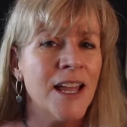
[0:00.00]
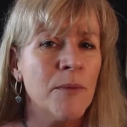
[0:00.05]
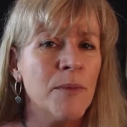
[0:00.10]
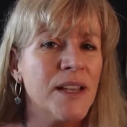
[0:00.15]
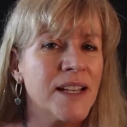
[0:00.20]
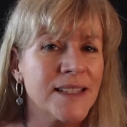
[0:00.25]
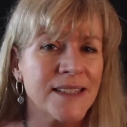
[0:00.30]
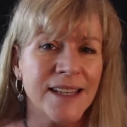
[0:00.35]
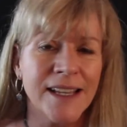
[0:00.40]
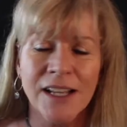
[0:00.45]

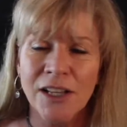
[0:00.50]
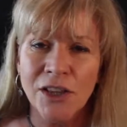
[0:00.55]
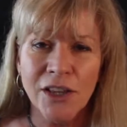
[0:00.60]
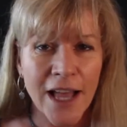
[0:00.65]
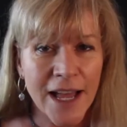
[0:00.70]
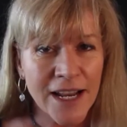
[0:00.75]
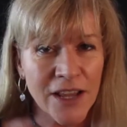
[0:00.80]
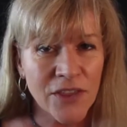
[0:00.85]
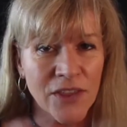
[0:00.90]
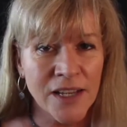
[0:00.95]
because like a
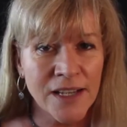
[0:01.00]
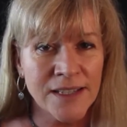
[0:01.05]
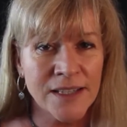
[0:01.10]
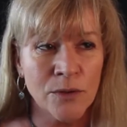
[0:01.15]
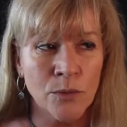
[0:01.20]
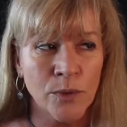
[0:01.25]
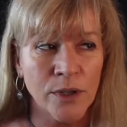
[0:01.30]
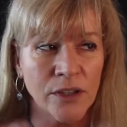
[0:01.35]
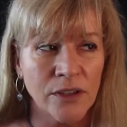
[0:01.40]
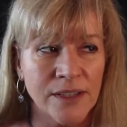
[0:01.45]
lot of things
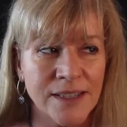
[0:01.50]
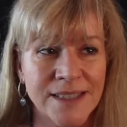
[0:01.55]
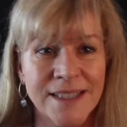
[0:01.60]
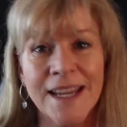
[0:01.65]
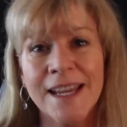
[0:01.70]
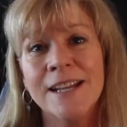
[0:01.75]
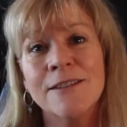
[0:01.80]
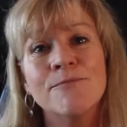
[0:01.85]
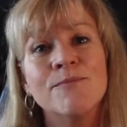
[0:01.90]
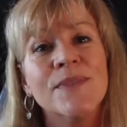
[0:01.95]
in real
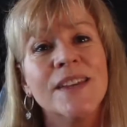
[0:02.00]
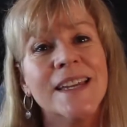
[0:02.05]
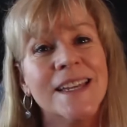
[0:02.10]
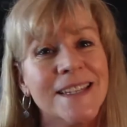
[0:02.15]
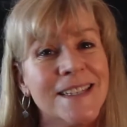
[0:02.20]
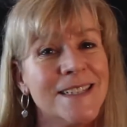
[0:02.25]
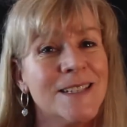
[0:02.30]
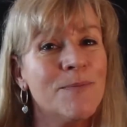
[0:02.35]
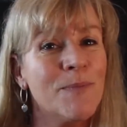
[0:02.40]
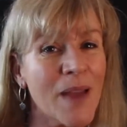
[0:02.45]
estate,
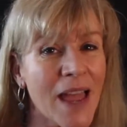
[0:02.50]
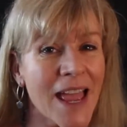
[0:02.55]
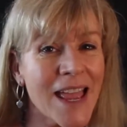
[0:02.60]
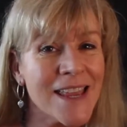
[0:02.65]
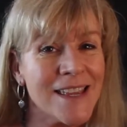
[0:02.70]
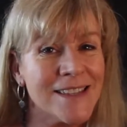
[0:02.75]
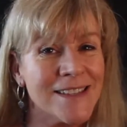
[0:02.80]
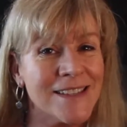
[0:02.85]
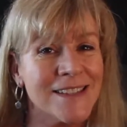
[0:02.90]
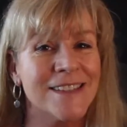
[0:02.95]
it
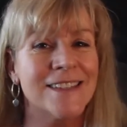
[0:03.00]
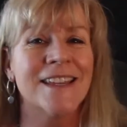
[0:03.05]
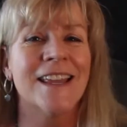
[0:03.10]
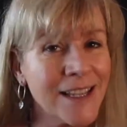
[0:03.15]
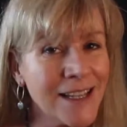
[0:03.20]
depends.